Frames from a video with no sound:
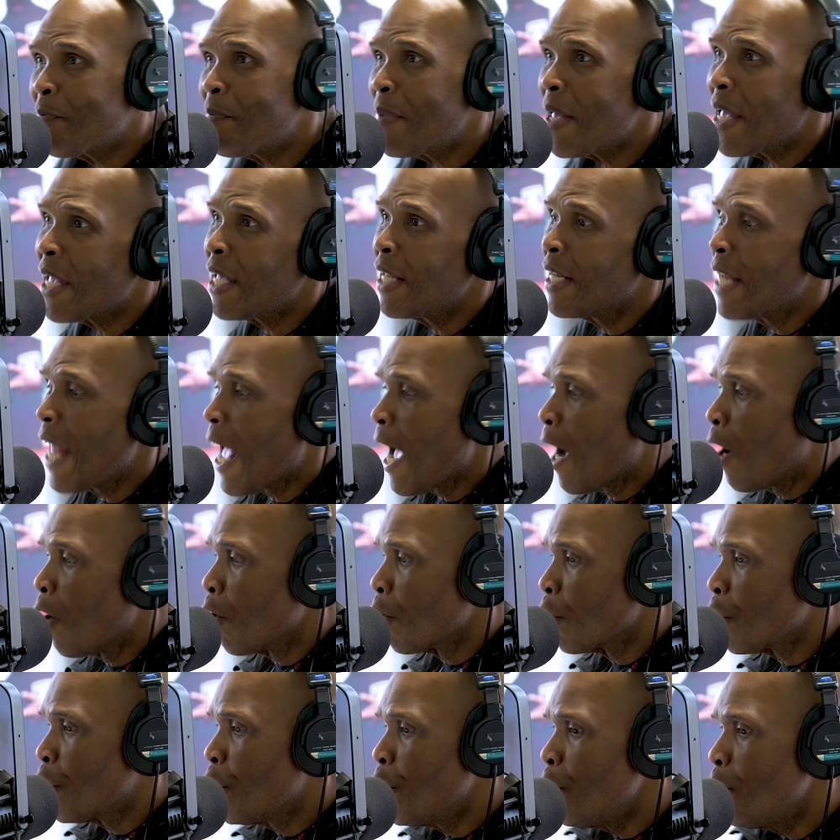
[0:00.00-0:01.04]
man, now
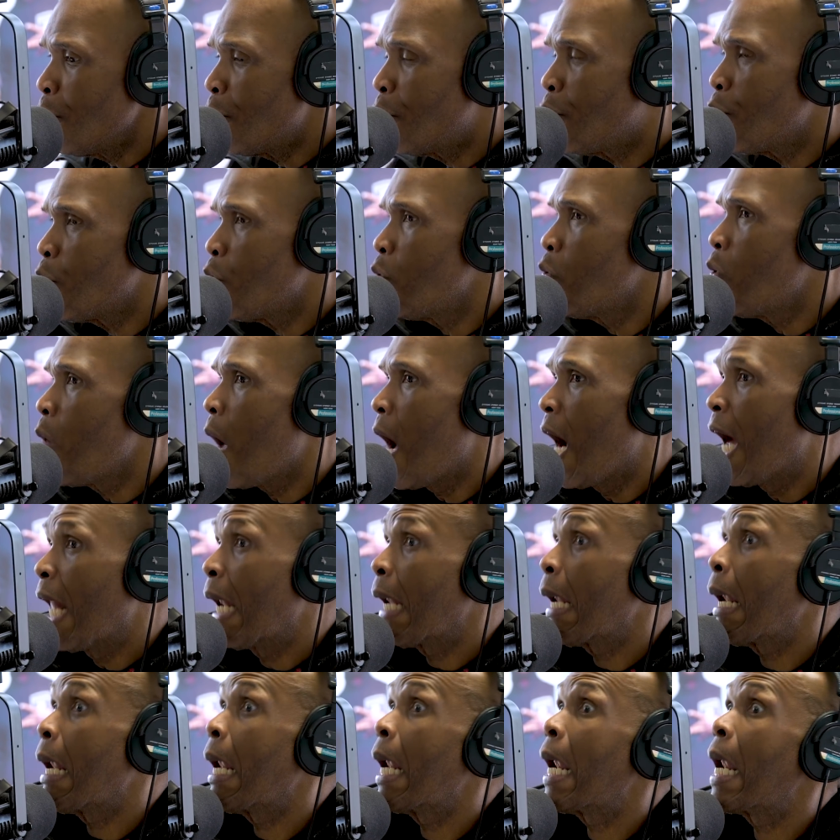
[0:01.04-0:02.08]
you do a
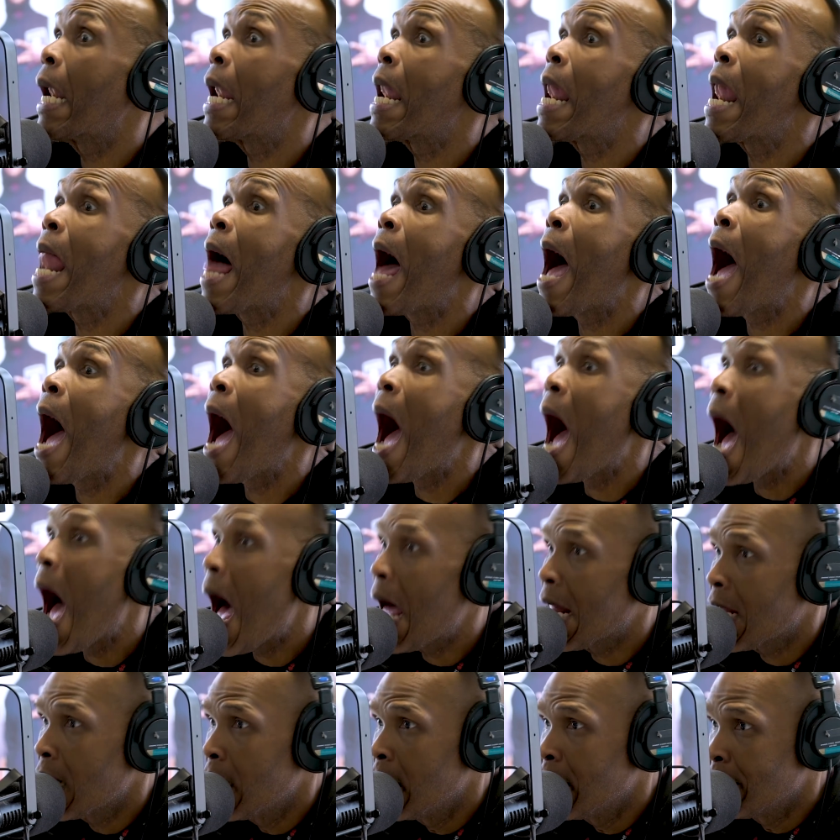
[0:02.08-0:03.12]

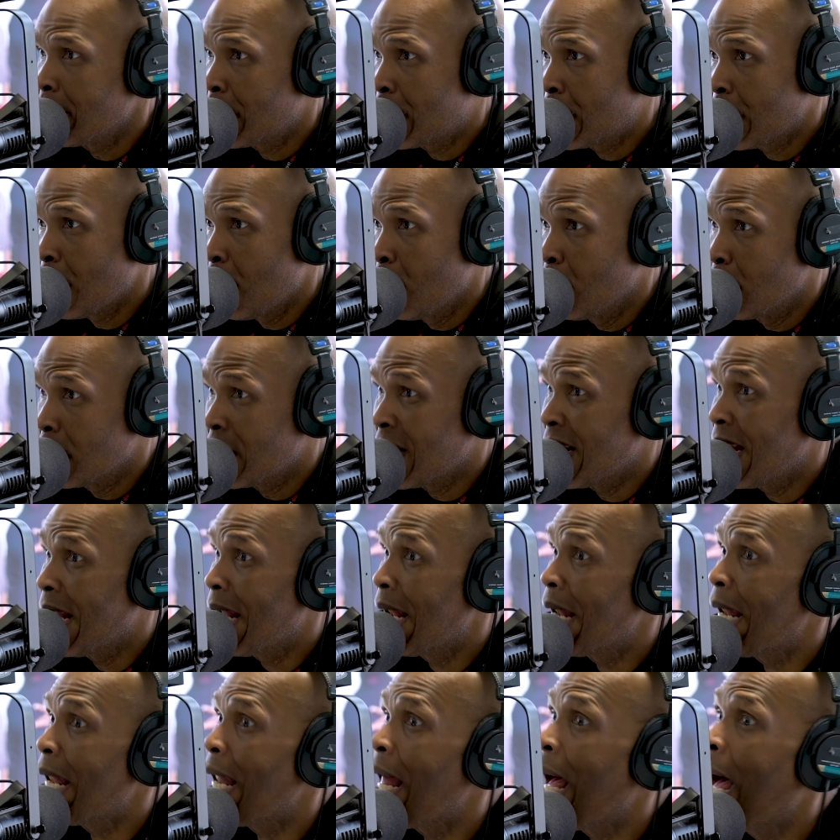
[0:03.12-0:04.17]
lot of shows and a
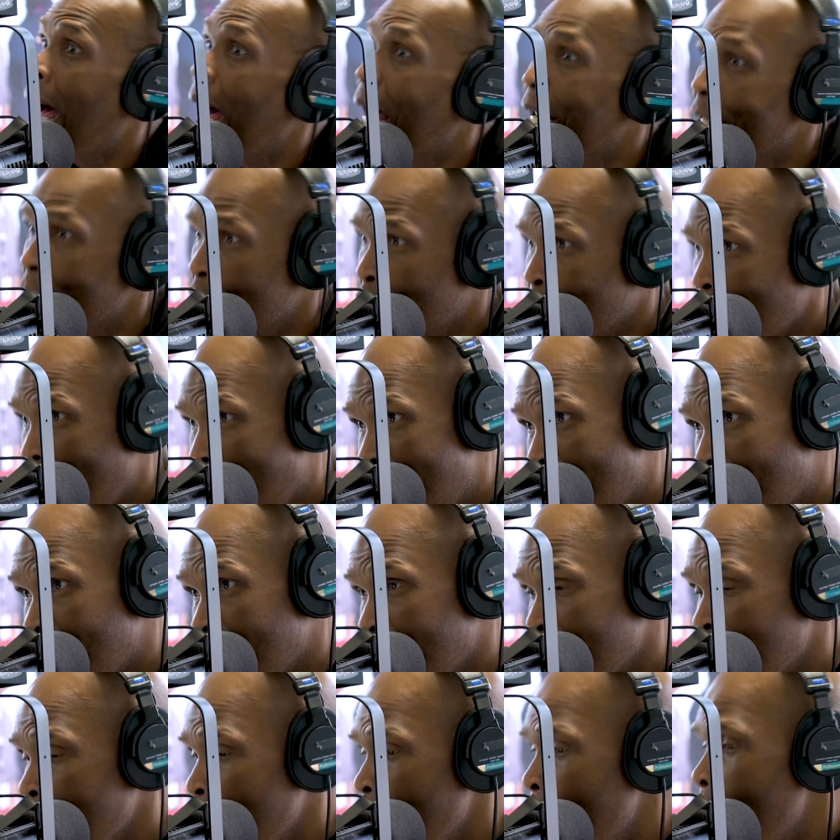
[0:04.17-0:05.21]
lot of
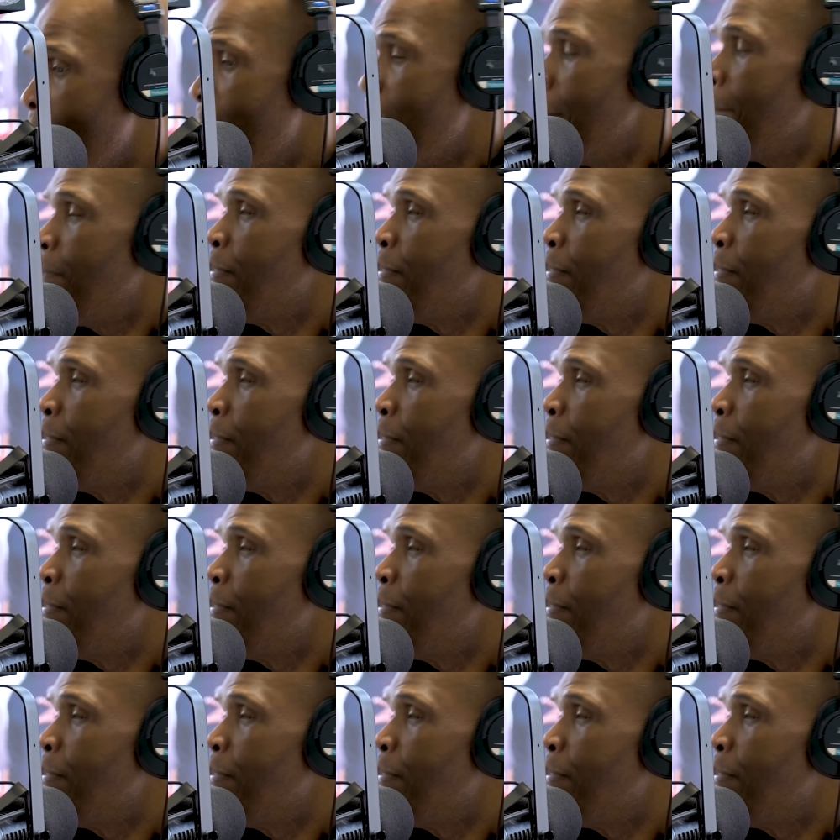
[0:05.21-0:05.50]
traveling. Yes.